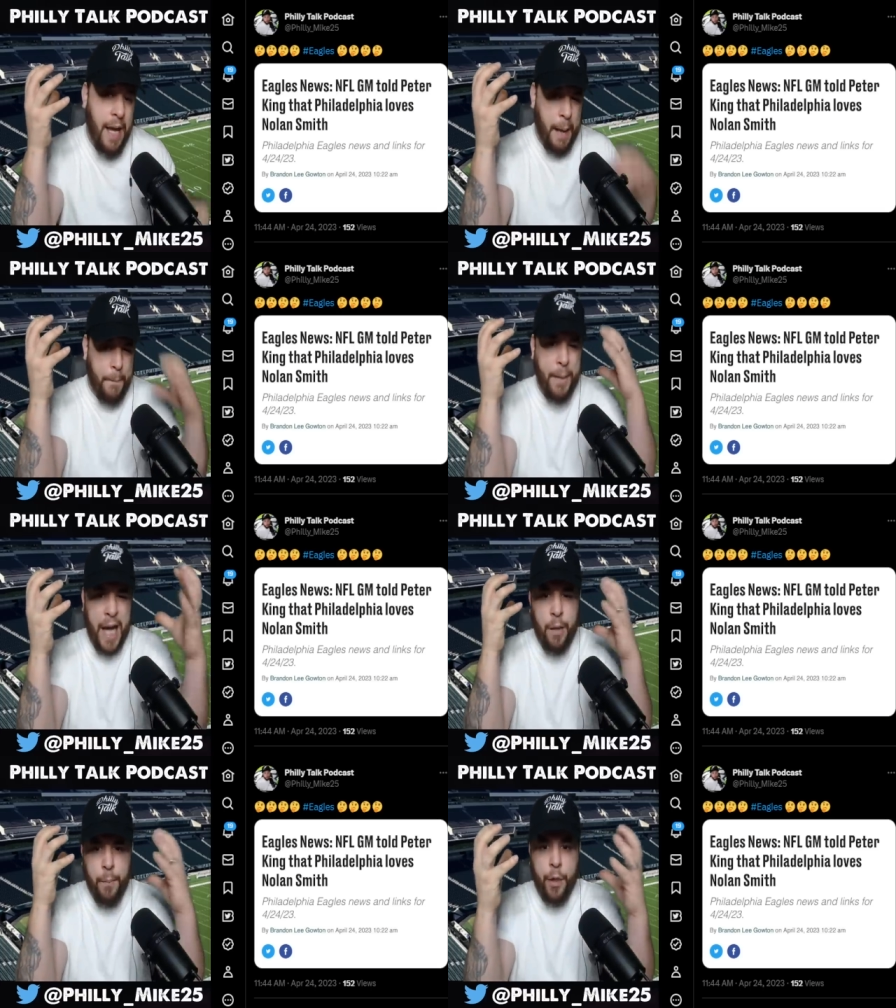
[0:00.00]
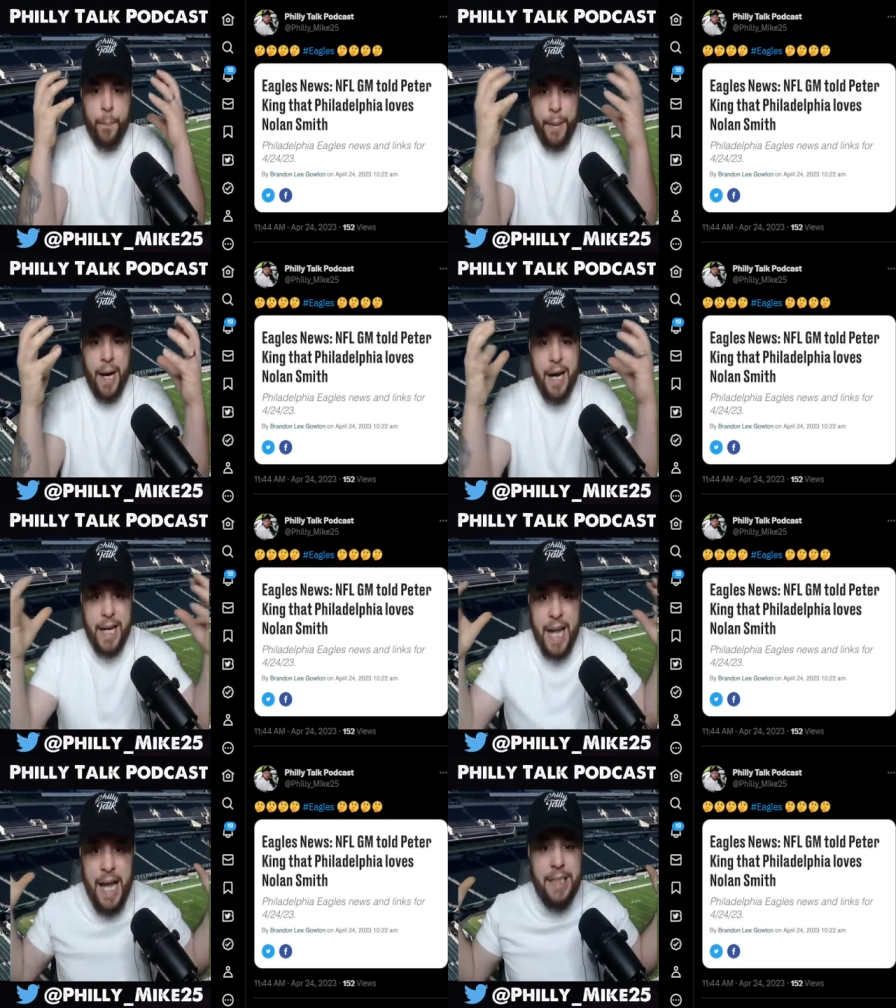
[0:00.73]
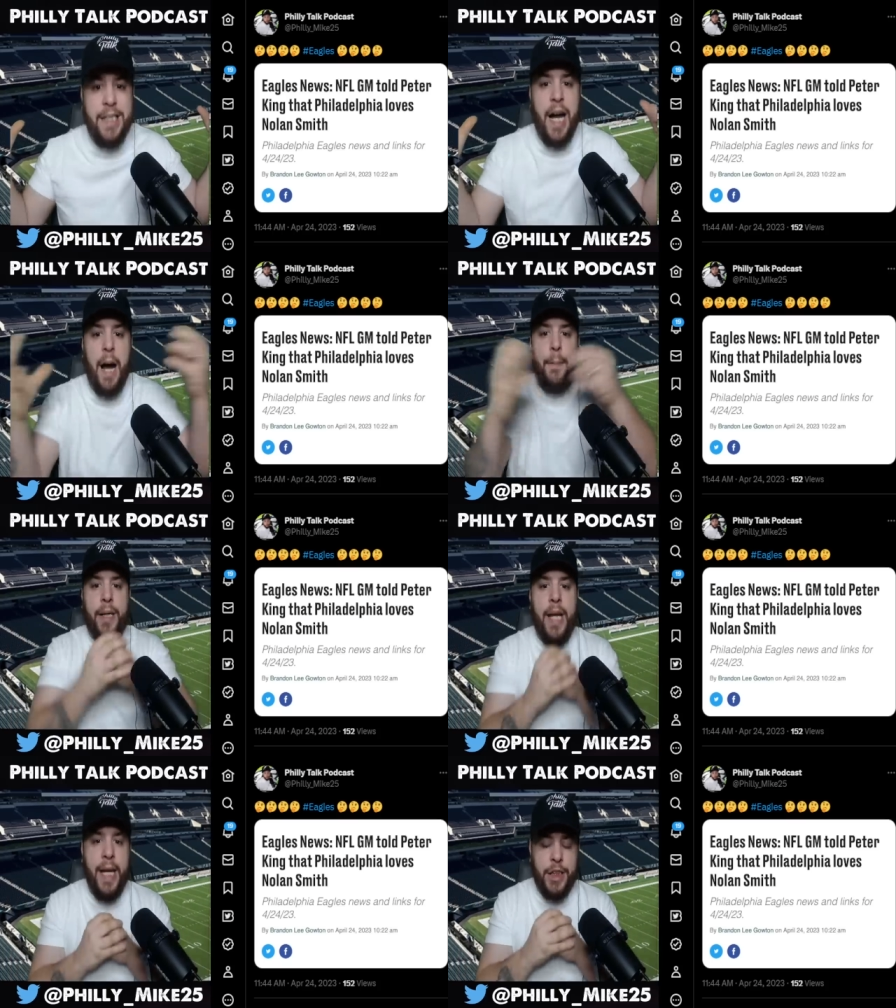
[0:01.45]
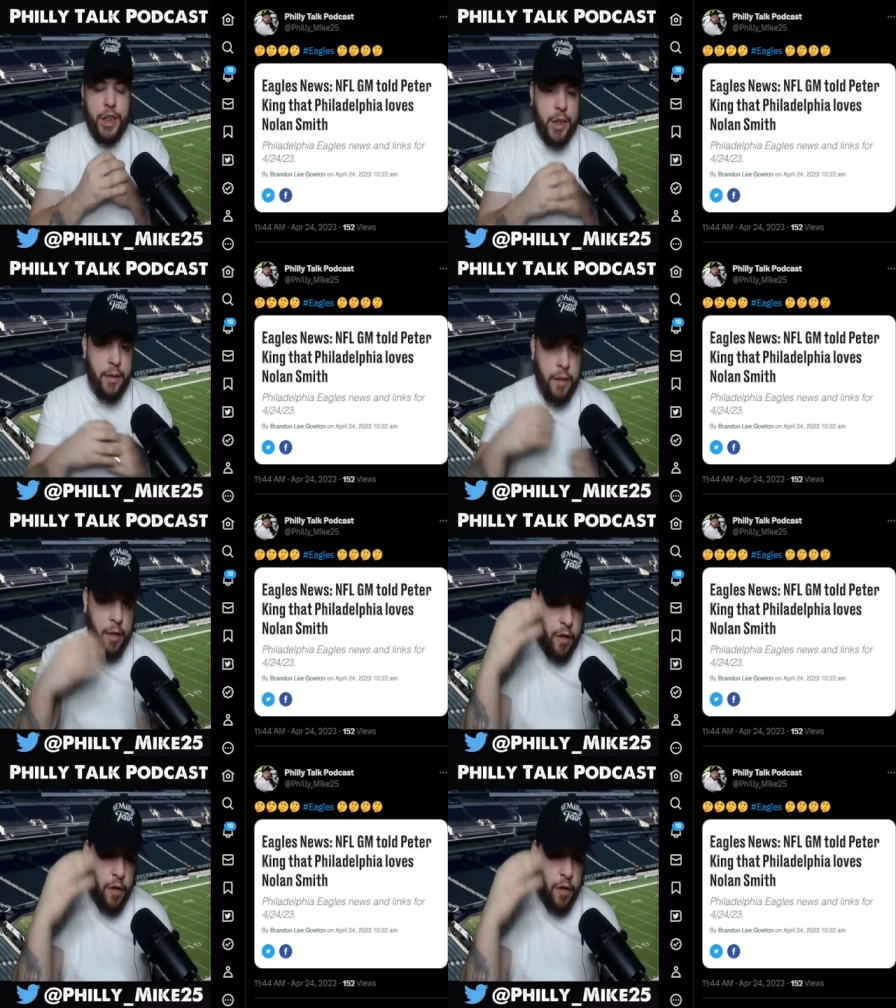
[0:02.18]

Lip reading: Battlebird podcast combination.